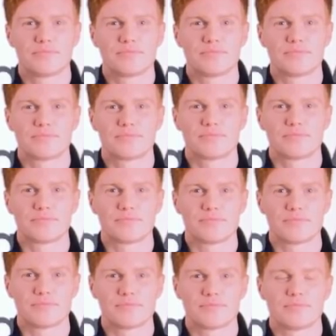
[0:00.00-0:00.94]

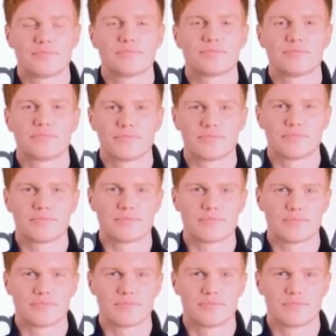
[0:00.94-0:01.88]

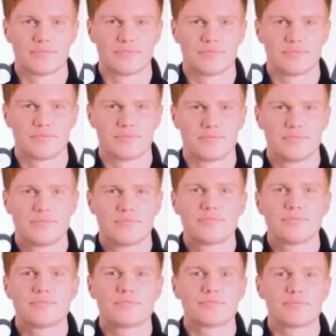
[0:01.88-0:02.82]

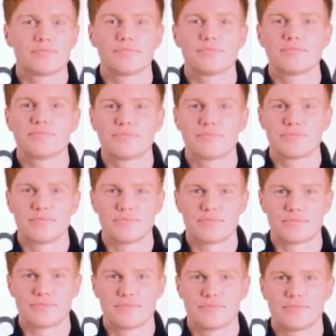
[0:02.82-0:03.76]

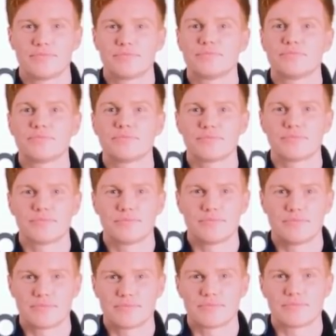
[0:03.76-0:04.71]

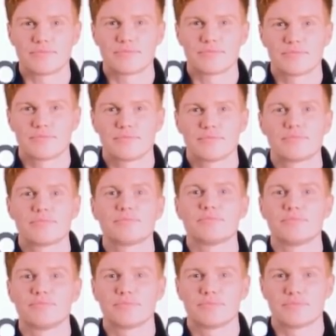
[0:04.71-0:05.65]

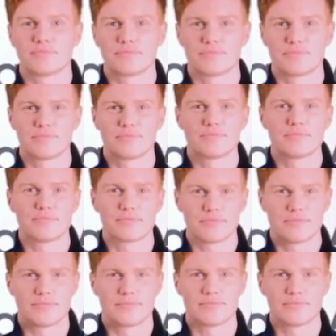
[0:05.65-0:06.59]

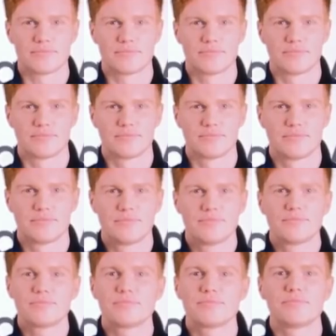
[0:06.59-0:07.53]

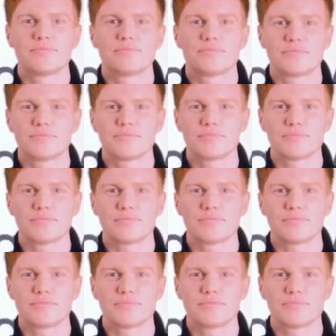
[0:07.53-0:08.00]
(not speaking)